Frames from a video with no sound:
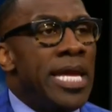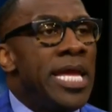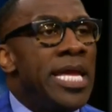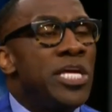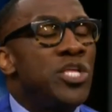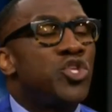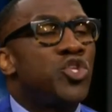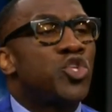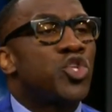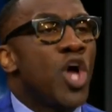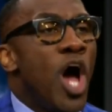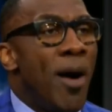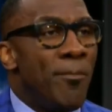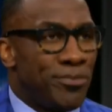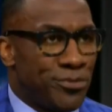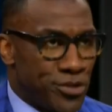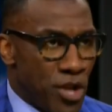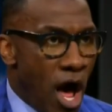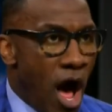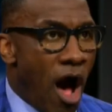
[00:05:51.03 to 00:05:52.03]
he
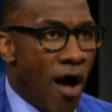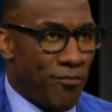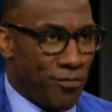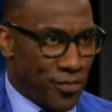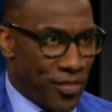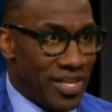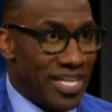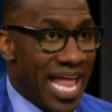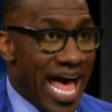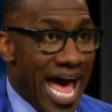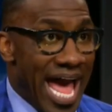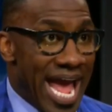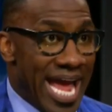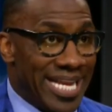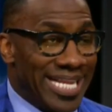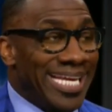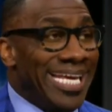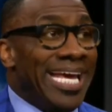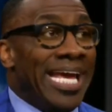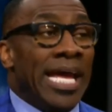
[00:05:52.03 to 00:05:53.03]
jumps off the line,
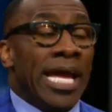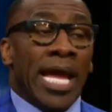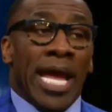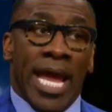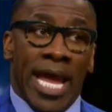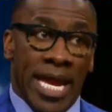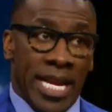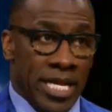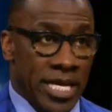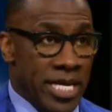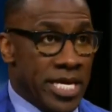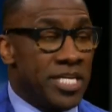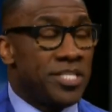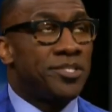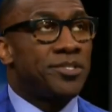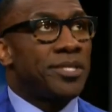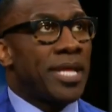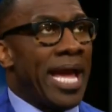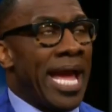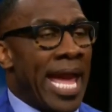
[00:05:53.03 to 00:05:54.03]
and
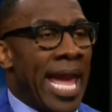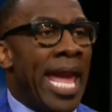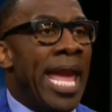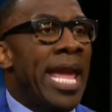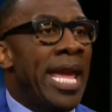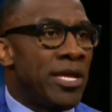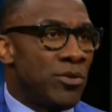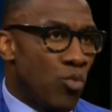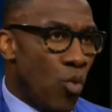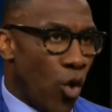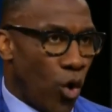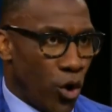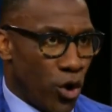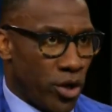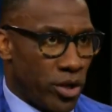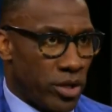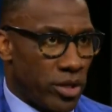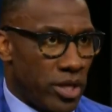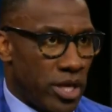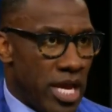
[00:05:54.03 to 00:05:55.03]
his handwork
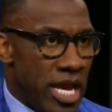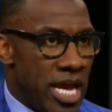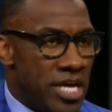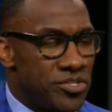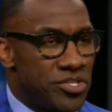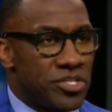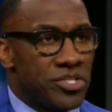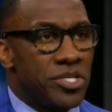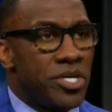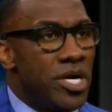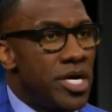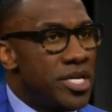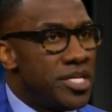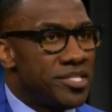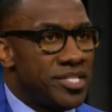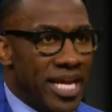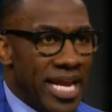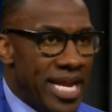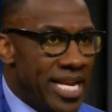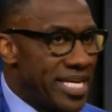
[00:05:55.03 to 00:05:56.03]
is as good as
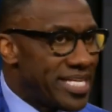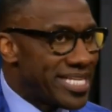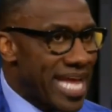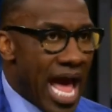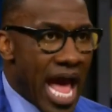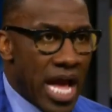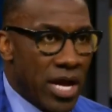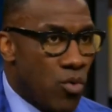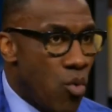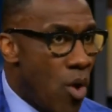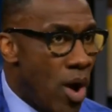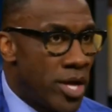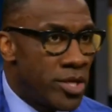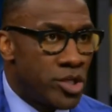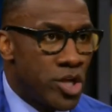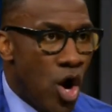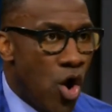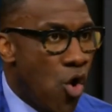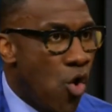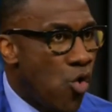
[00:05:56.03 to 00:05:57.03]
any
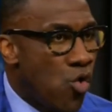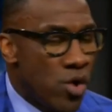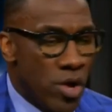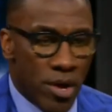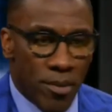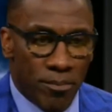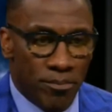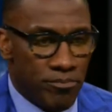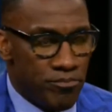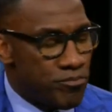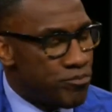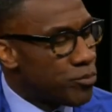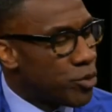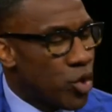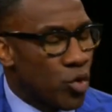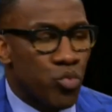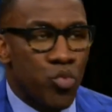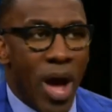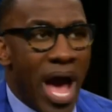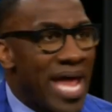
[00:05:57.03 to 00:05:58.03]
Taekwondo,
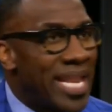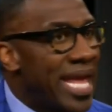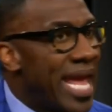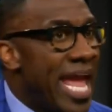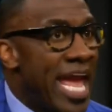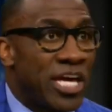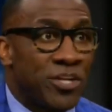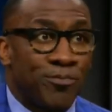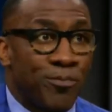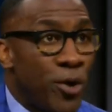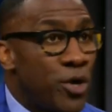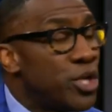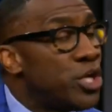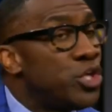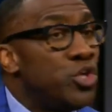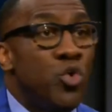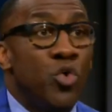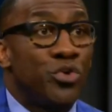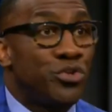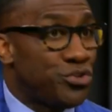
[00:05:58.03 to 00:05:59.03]
karate expert that
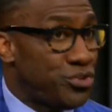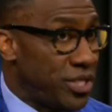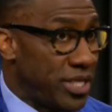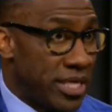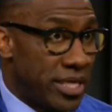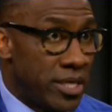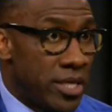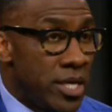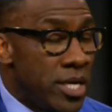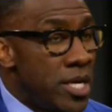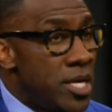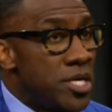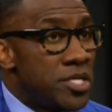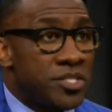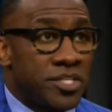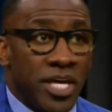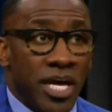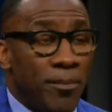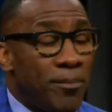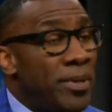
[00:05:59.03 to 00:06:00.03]
you will see.
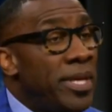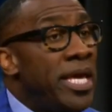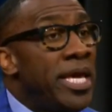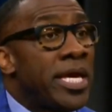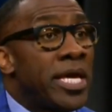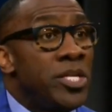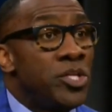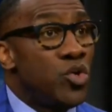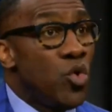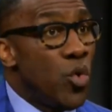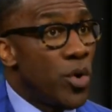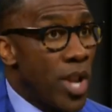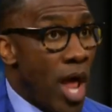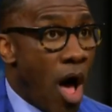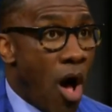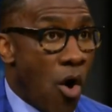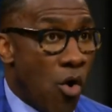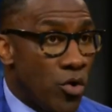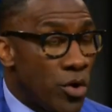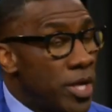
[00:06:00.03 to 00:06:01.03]
Skip, he can do it
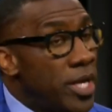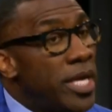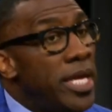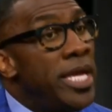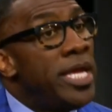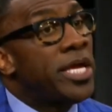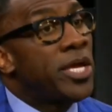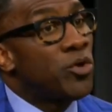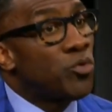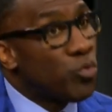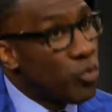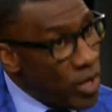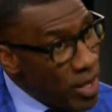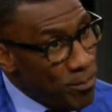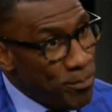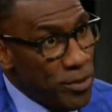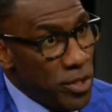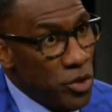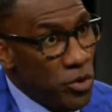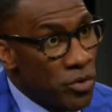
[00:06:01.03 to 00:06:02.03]
all. He can
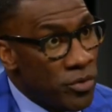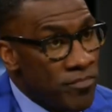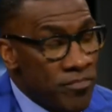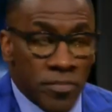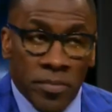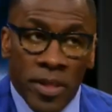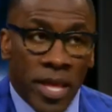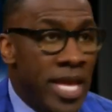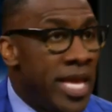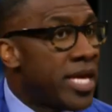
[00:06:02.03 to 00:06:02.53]
rip you. He